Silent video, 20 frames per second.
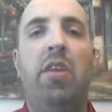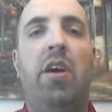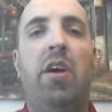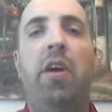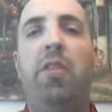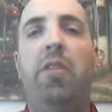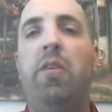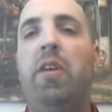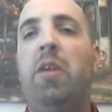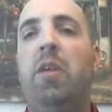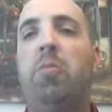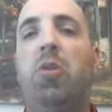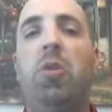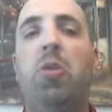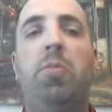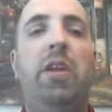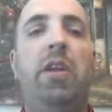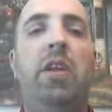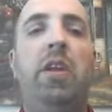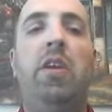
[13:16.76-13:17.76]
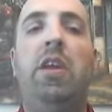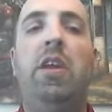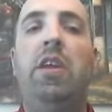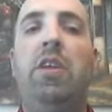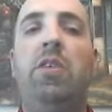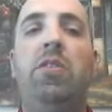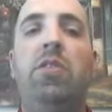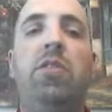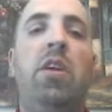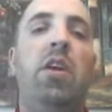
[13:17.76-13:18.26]
Other inappropriate internet
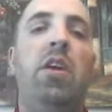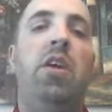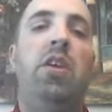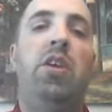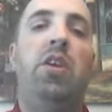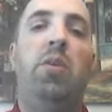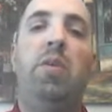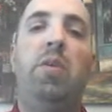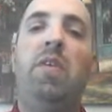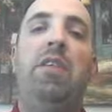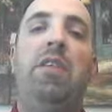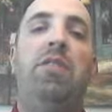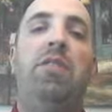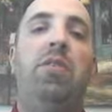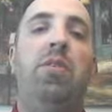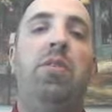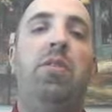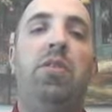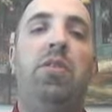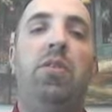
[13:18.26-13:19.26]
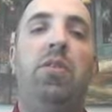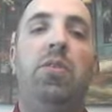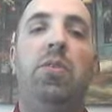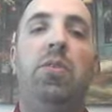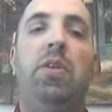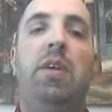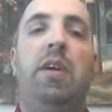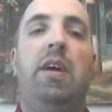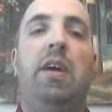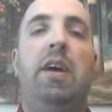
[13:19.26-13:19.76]
use, we've had students
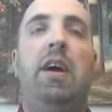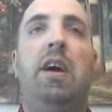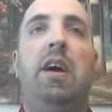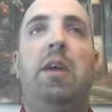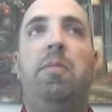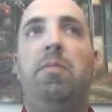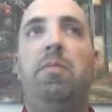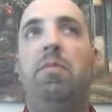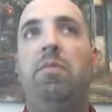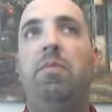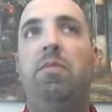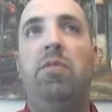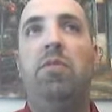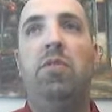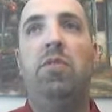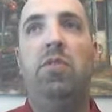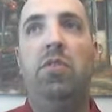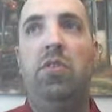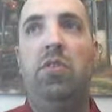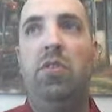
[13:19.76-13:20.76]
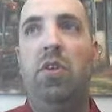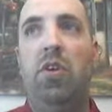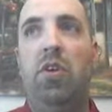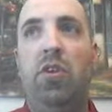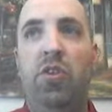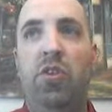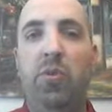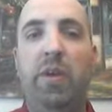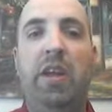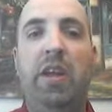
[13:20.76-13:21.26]
who
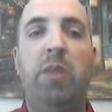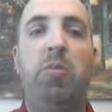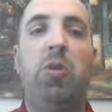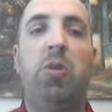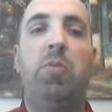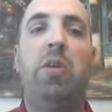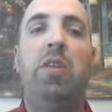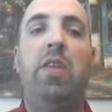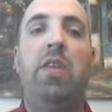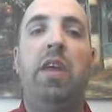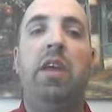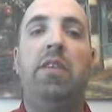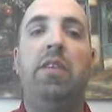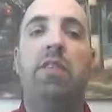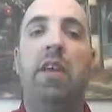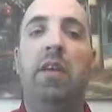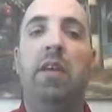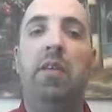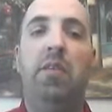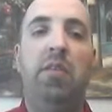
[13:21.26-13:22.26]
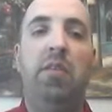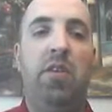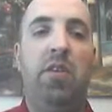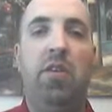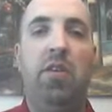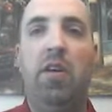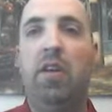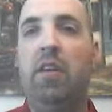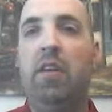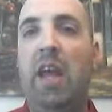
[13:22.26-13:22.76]
are doing inappropriate things, like
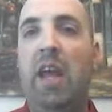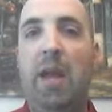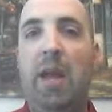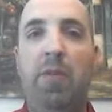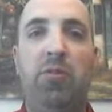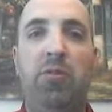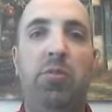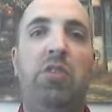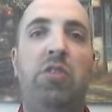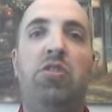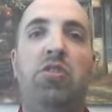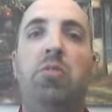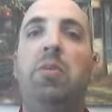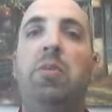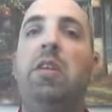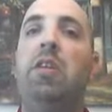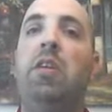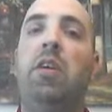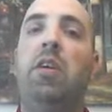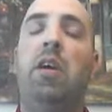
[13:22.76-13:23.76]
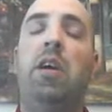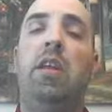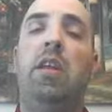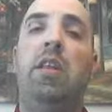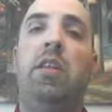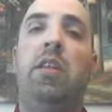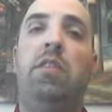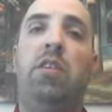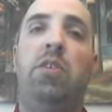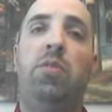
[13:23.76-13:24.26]
they're on games when they should be
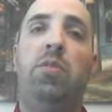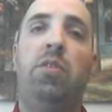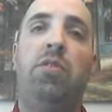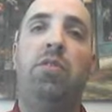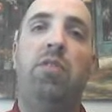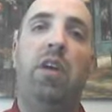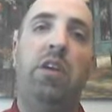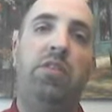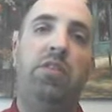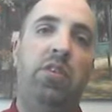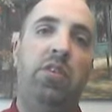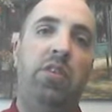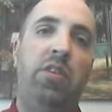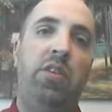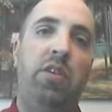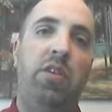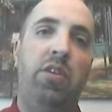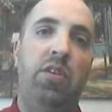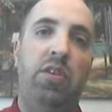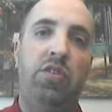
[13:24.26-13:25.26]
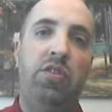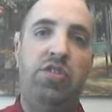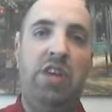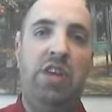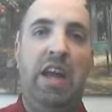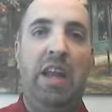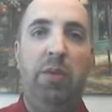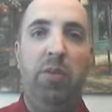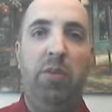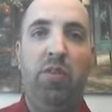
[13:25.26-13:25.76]
listening to instruction, or they're
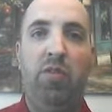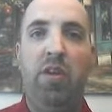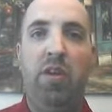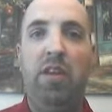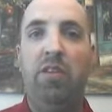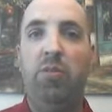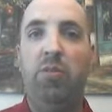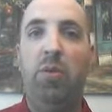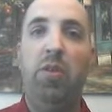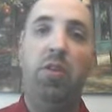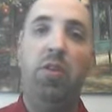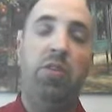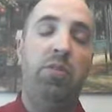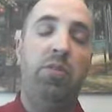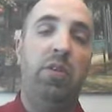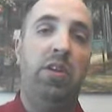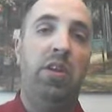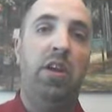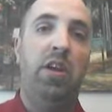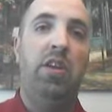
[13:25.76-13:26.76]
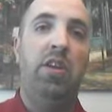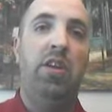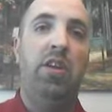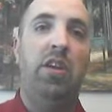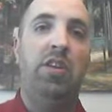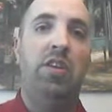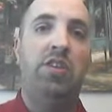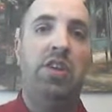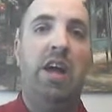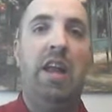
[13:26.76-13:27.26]
chatting with friends, whether through
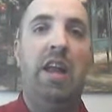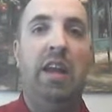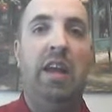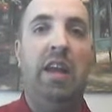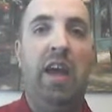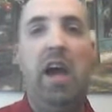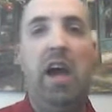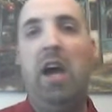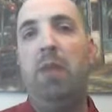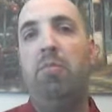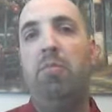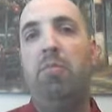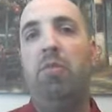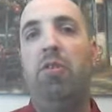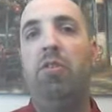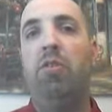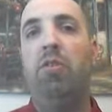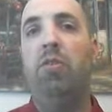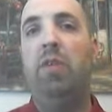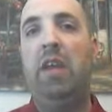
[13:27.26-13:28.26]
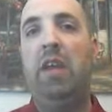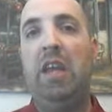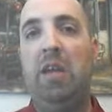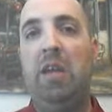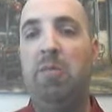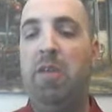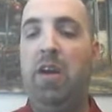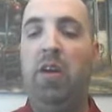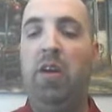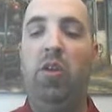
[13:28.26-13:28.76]
a chatting app or through
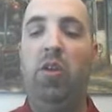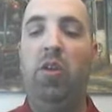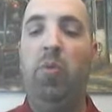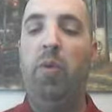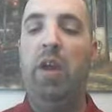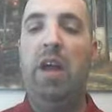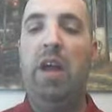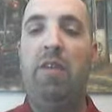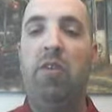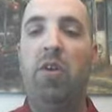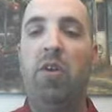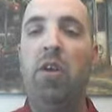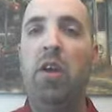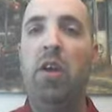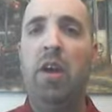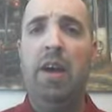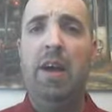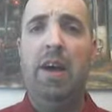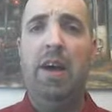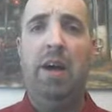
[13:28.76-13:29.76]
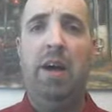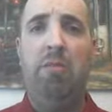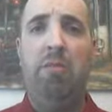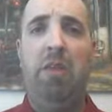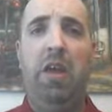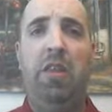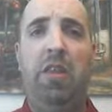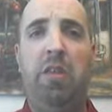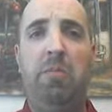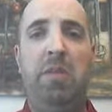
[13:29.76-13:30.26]
email or whatever,
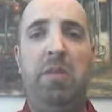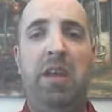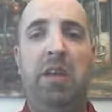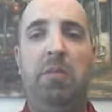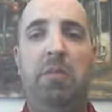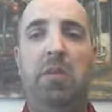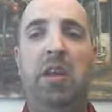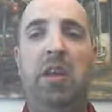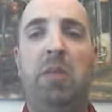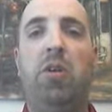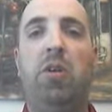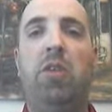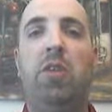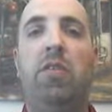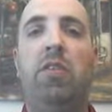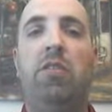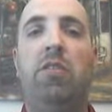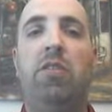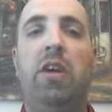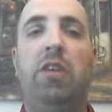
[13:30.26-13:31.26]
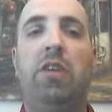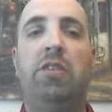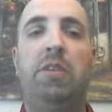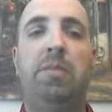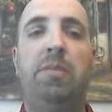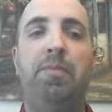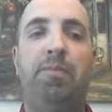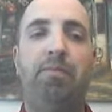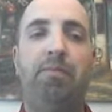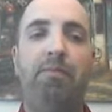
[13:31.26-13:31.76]
rather than being a part of
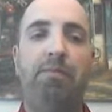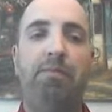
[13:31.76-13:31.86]
instruction.